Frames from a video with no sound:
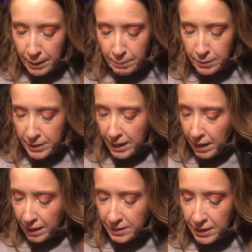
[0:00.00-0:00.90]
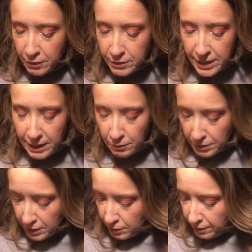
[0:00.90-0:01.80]
I put that on the other day. I don't
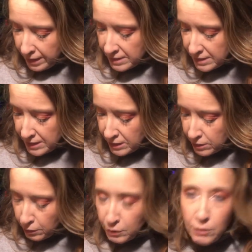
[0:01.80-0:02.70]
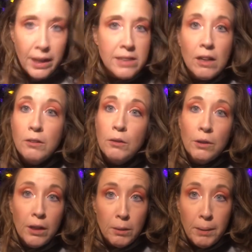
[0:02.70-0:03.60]
think you guys need to know. You guys all know
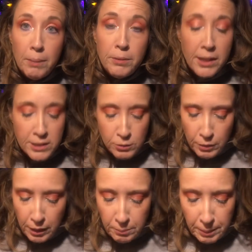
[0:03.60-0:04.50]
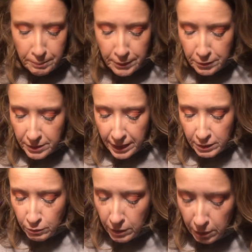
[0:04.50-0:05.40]
ColourPop. You guys know ColourPop better than I
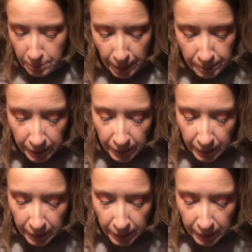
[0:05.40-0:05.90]
know ColourPop.